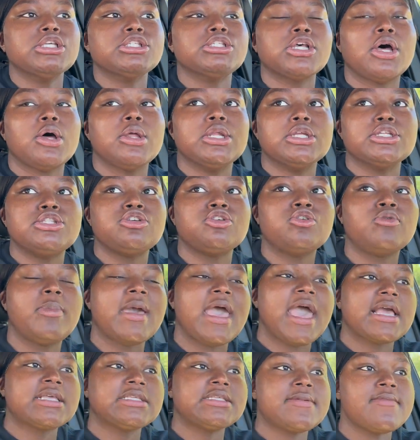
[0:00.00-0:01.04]
so the two
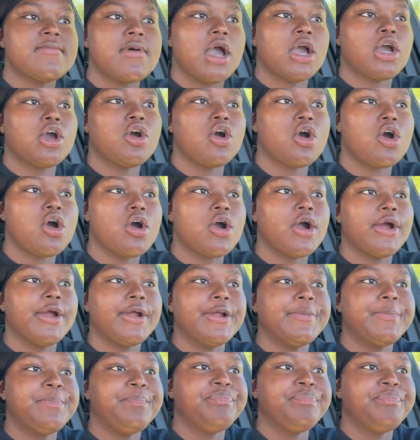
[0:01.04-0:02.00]
bags in my car